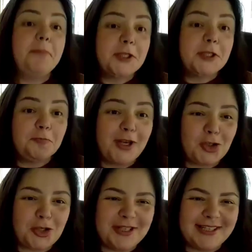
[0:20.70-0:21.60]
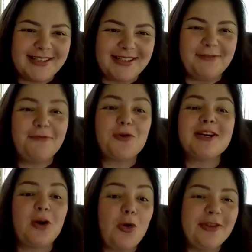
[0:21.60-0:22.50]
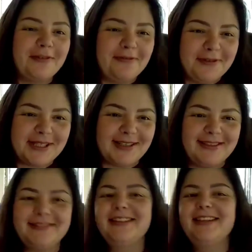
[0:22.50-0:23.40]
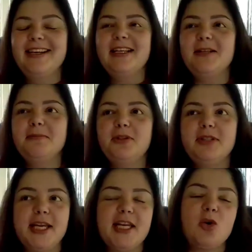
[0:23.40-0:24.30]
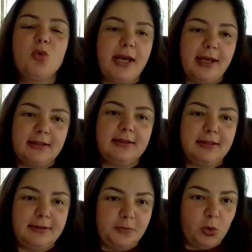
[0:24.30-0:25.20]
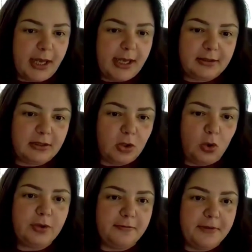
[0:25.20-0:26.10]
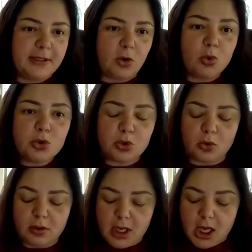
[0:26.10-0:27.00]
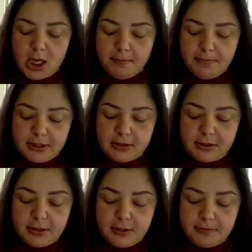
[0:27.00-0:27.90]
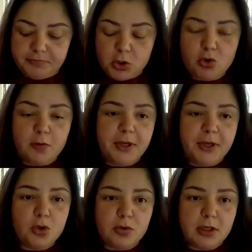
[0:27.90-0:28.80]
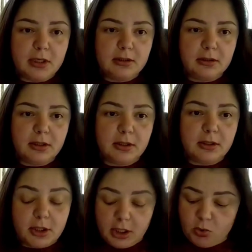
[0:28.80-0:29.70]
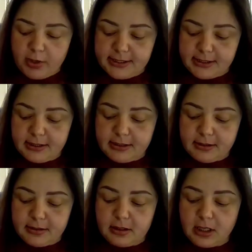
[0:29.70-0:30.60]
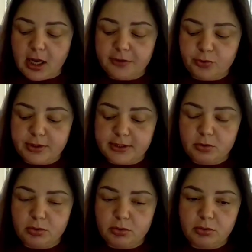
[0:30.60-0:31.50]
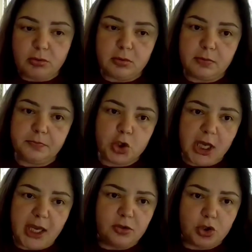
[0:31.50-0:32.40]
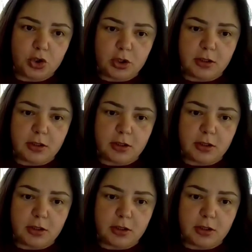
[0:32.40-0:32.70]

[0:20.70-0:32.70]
a big specialist for a golden visa. In Bulgaria, we had golden visa also, but European Union requested countries to change